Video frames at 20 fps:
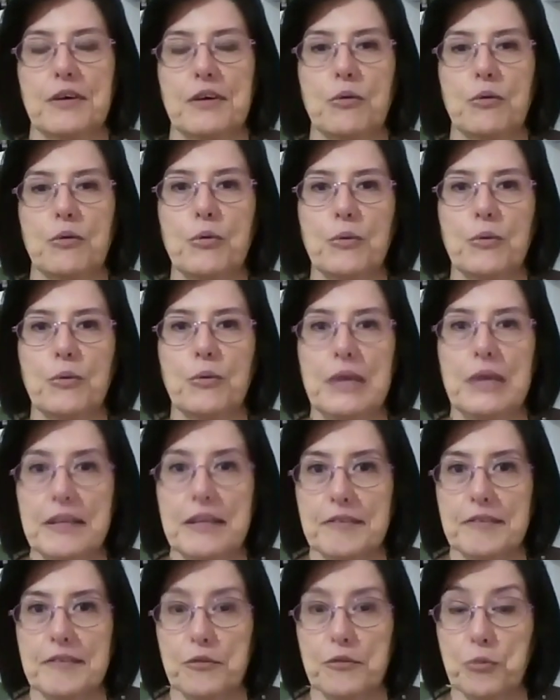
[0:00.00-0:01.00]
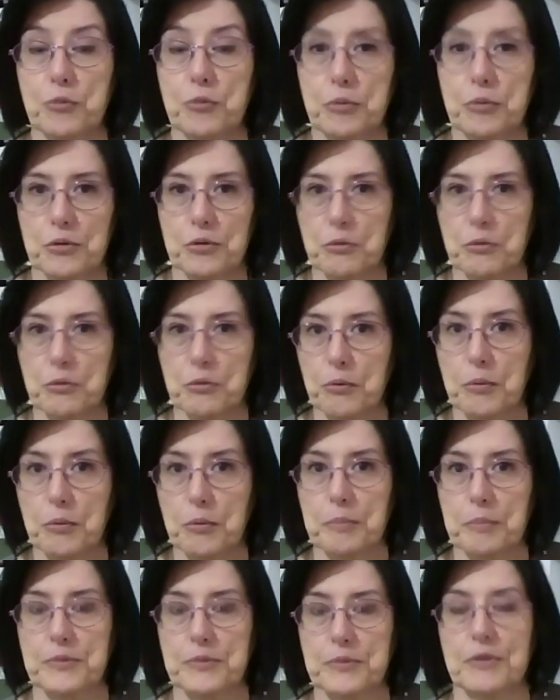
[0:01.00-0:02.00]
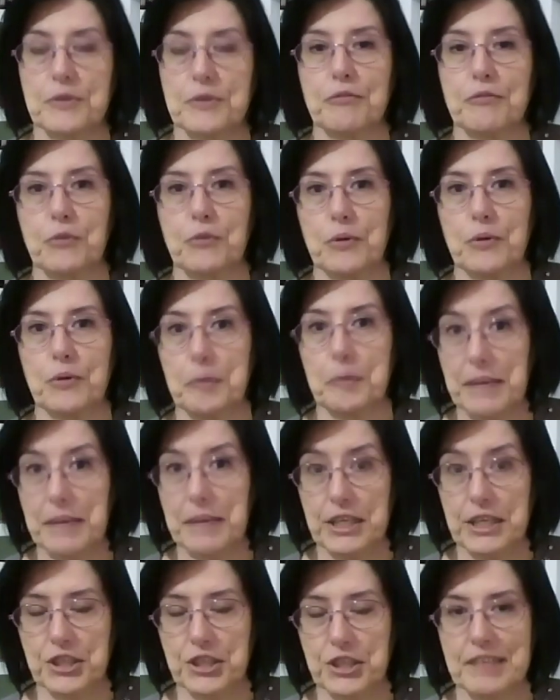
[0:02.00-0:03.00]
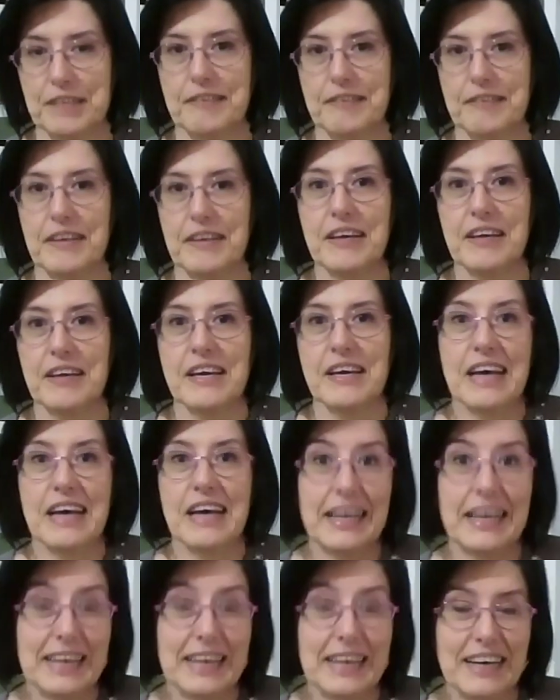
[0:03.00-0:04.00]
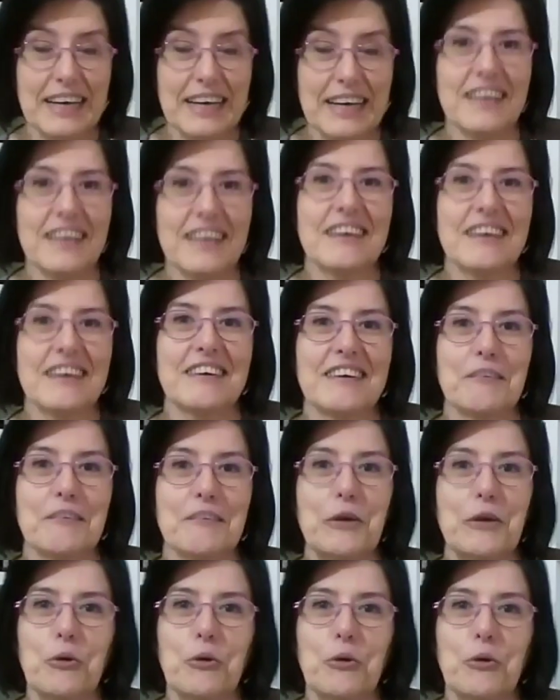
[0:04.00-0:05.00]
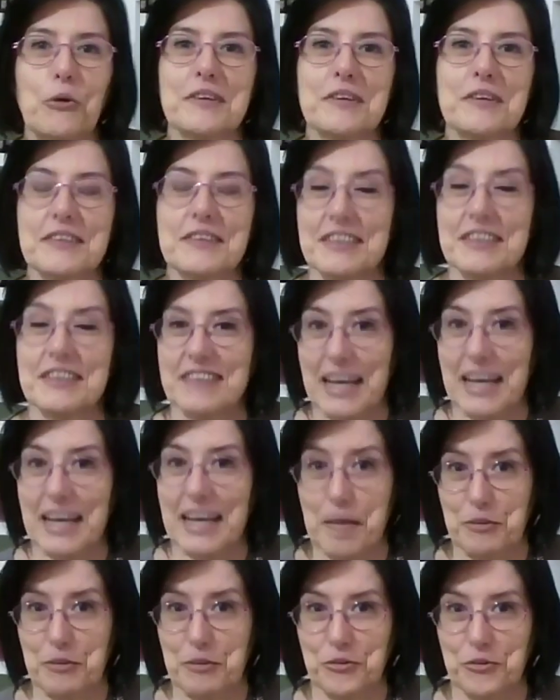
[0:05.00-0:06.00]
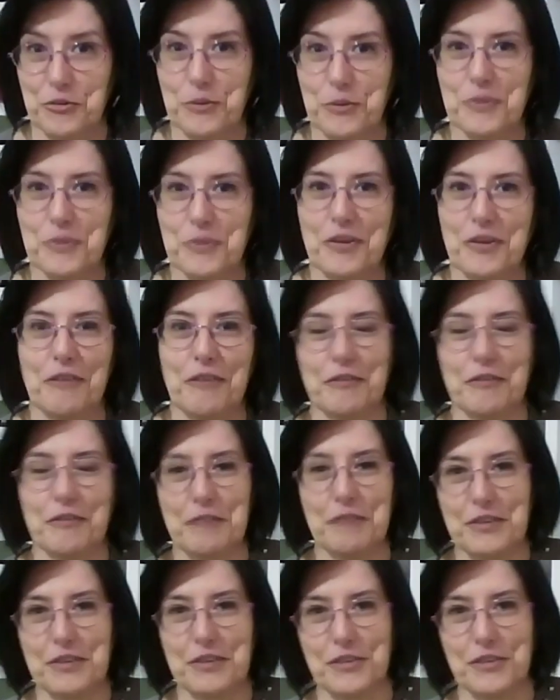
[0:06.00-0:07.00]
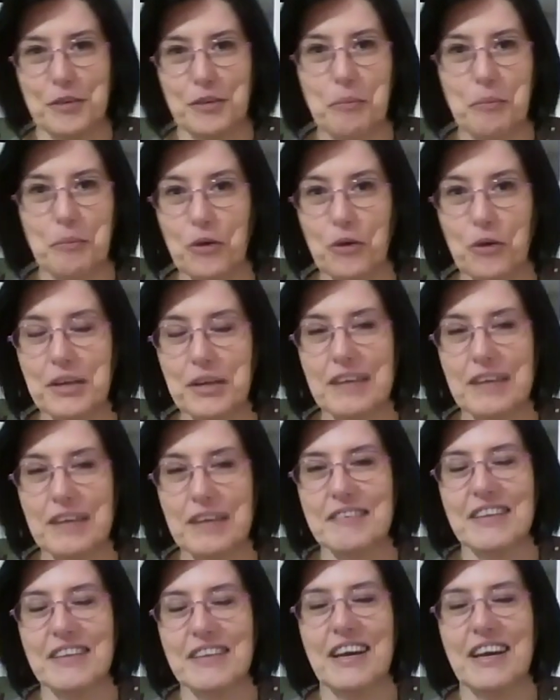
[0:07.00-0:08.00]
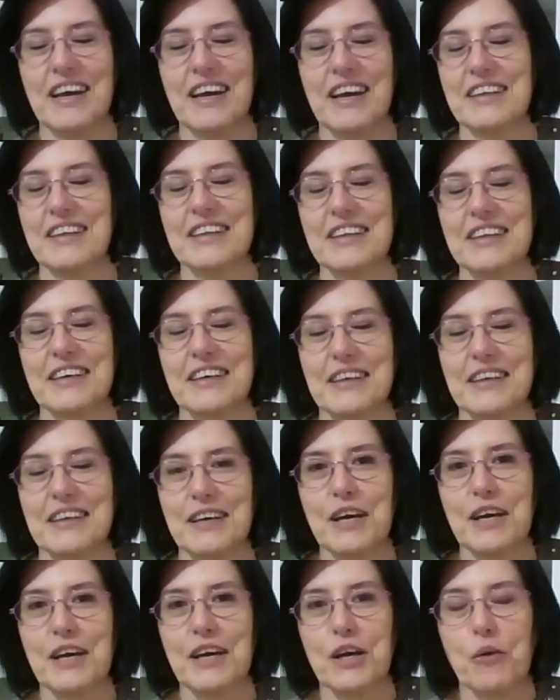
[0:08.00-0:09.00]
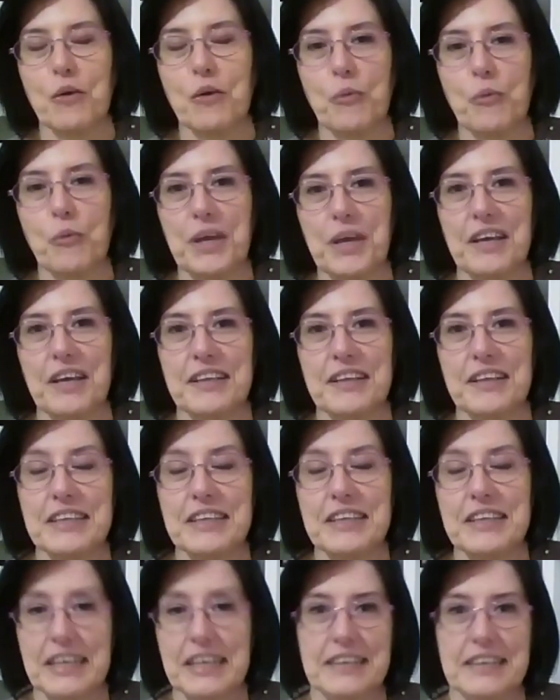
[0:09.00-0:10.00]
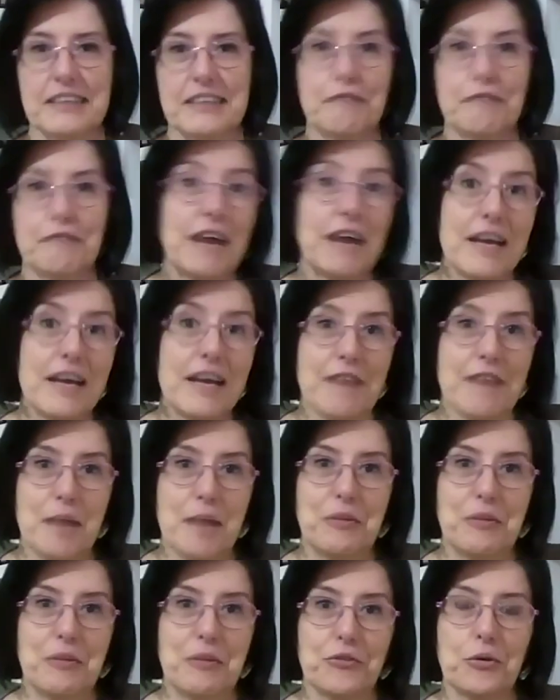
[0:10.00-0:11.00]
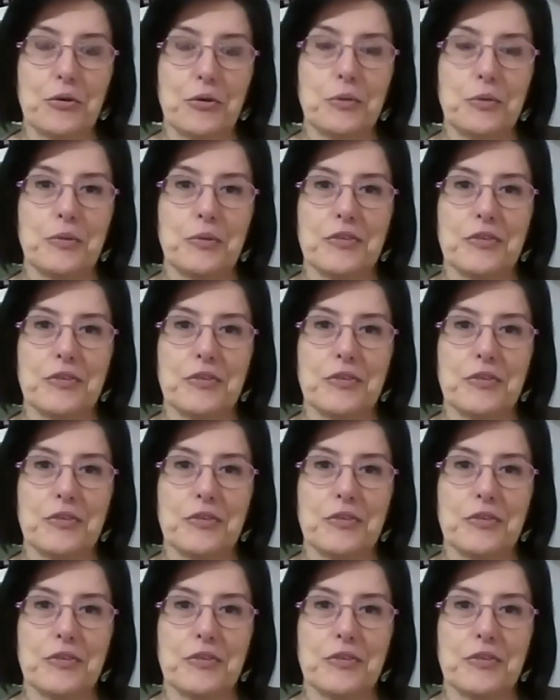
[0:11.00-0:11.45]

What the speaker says: who leads support groups for patients, and I recorded 10 episodes of this podcast, and we dedicated 5 episodes